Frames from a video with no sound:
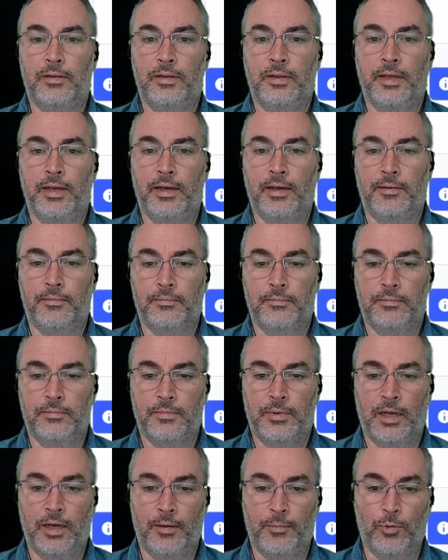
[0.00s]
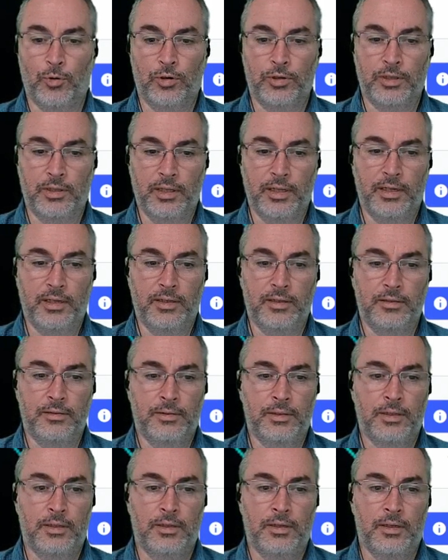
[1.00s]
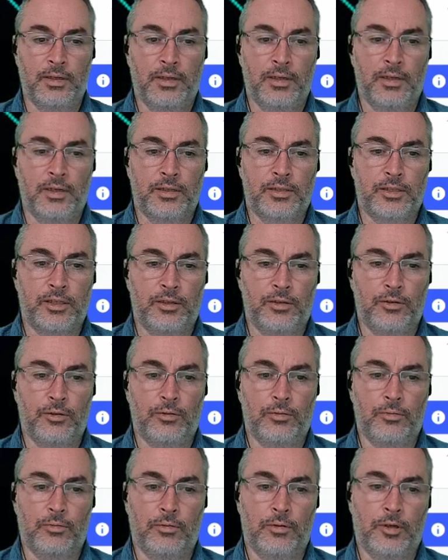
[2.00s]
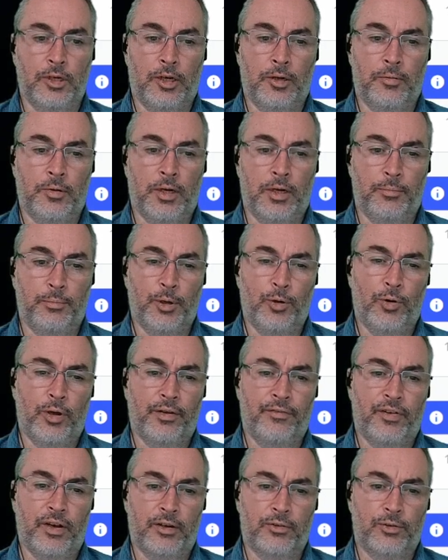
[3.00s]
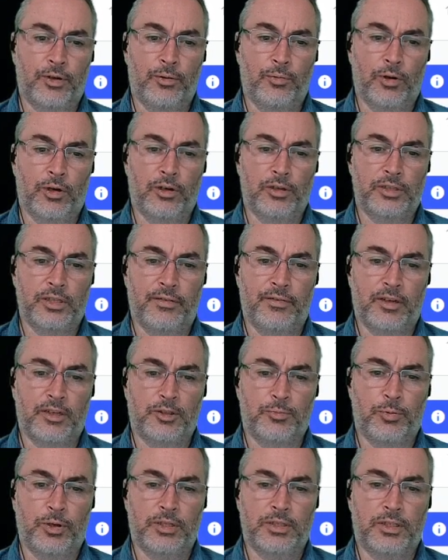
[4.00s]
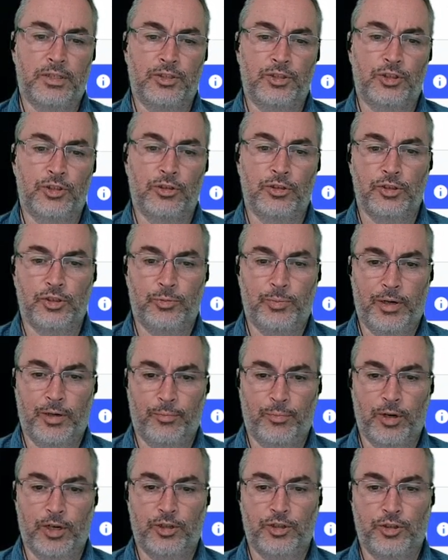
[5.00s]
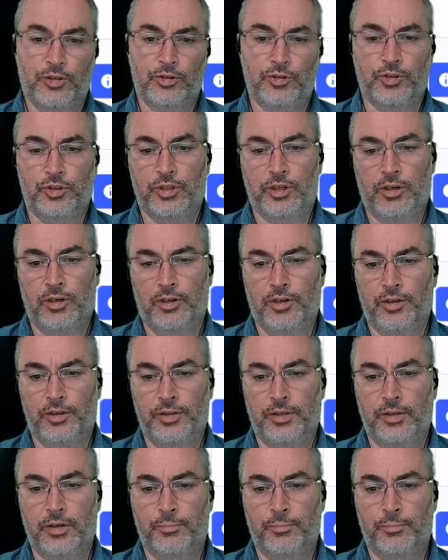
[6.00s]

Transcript: Yeah, or deleted. So Boeing factory workers have expressed concerns about pressures on